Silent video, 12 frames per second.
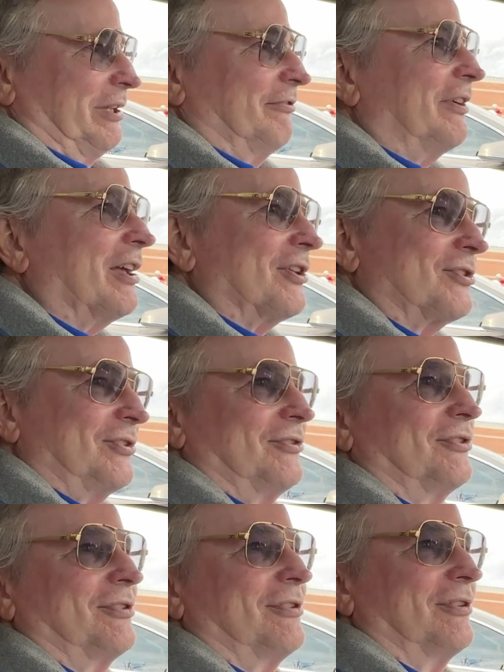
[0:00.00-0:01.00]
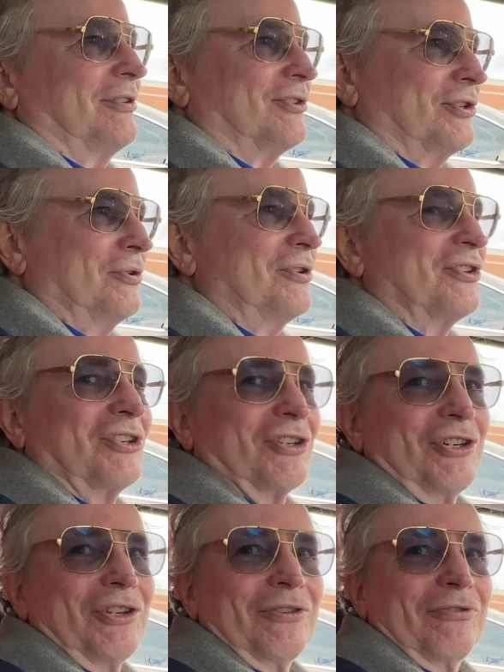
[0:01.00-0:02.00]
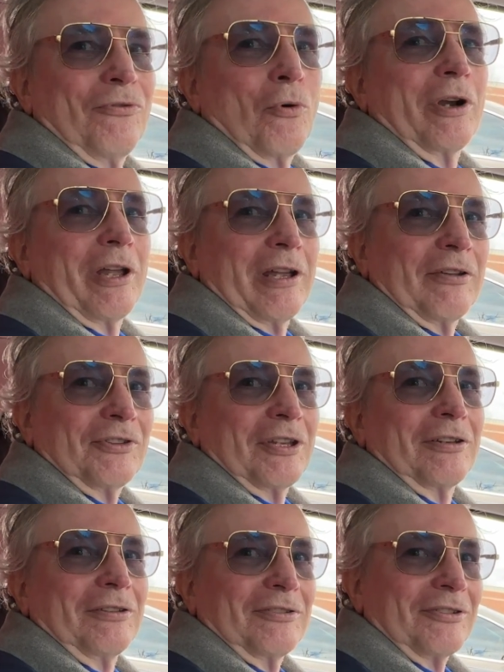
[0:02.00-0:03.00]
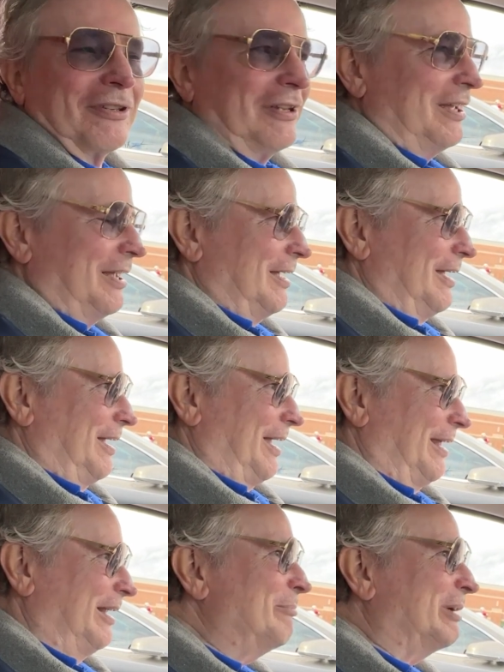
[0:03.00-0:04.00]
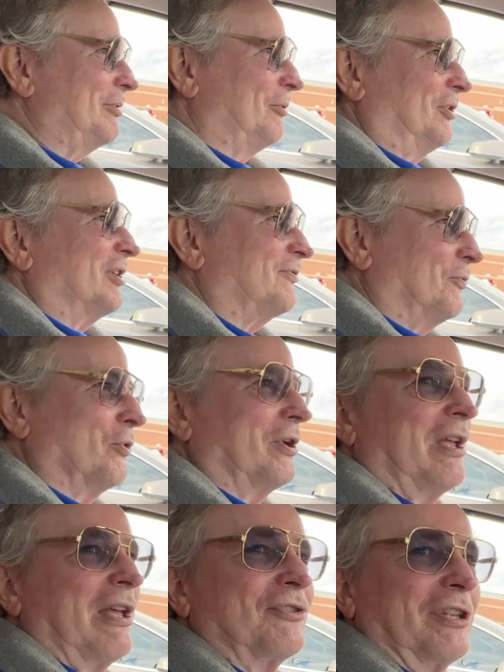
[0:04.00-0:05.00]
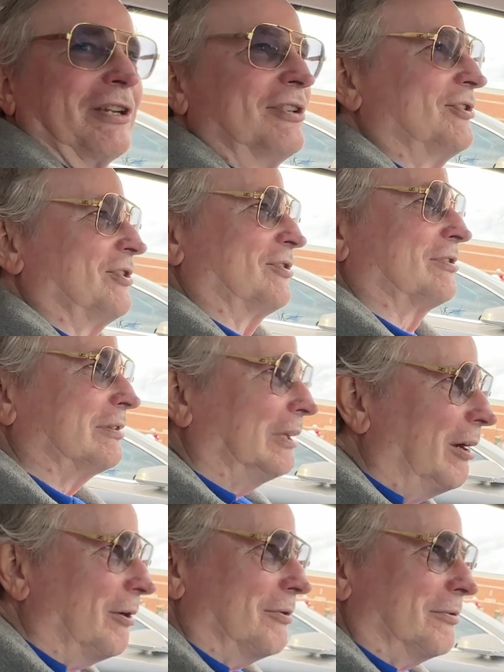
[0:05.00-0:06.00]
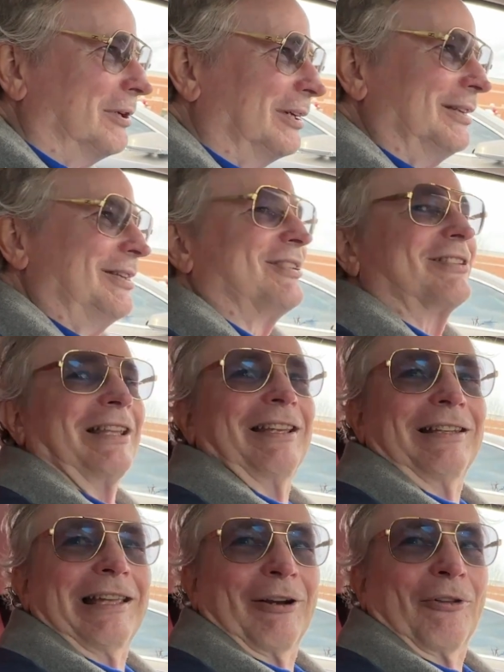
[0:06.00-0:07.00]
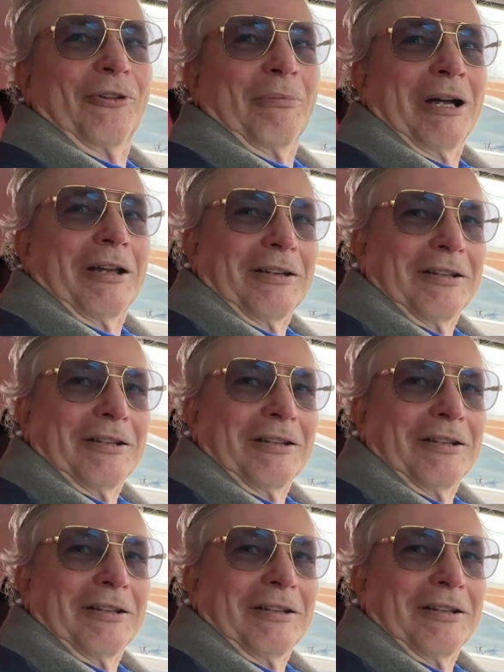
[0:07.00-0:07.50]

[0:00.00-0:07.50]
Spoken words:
fast. It's 0 to 60 in 4.5 seconds. Anybody who thinks 4.5 seconds is slow is slightly out of their mind.